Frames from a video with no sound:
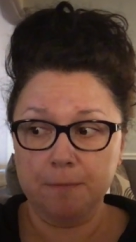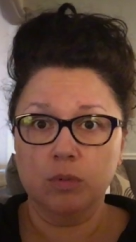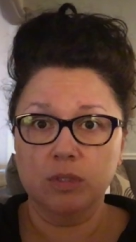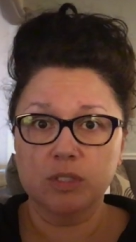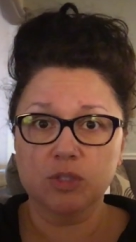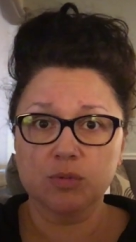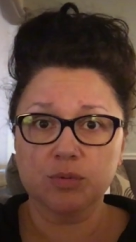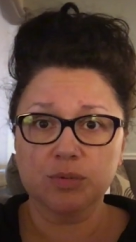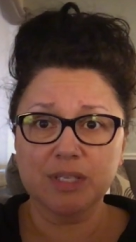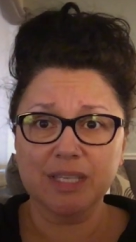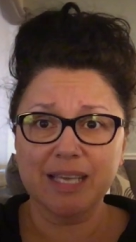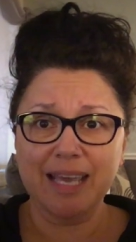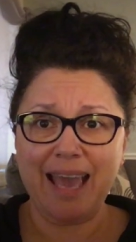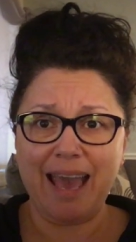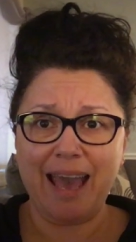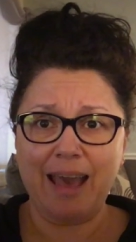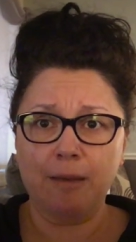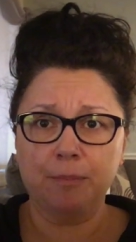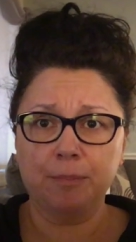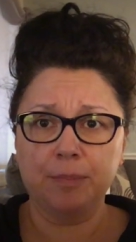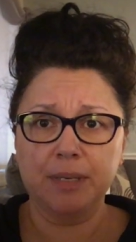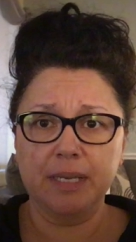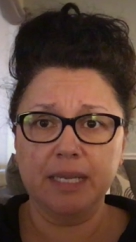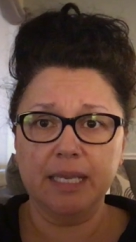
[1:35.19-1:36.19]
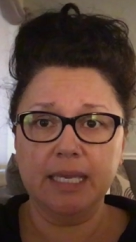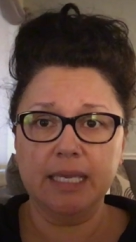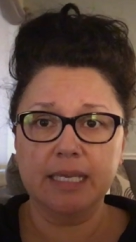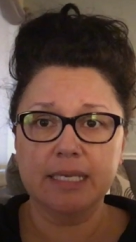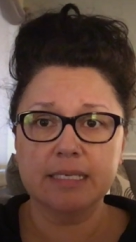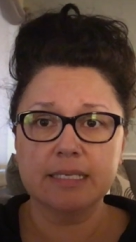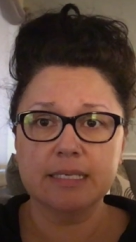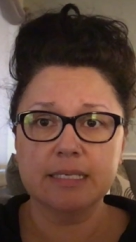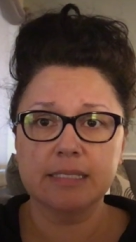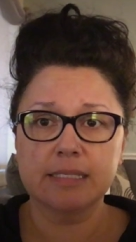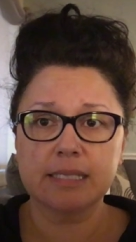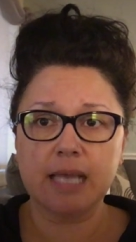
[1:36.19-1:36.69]
What's really happening
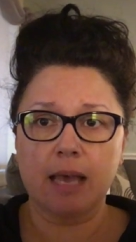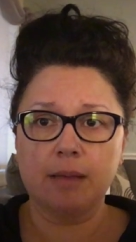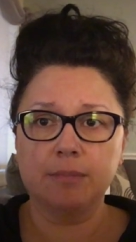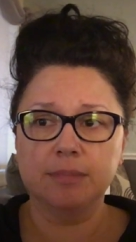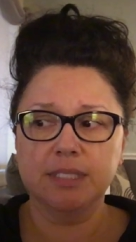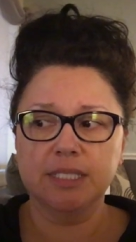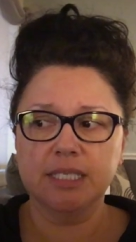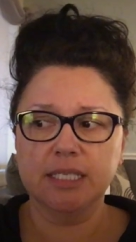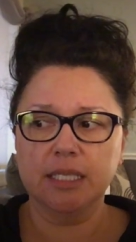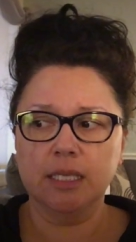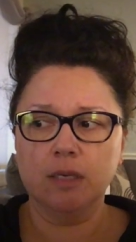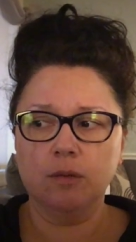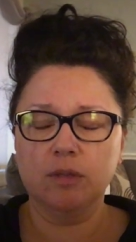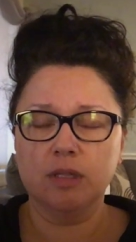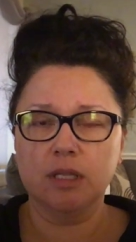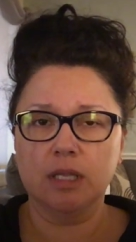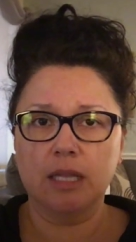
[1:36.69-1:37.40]
is I'm dealing with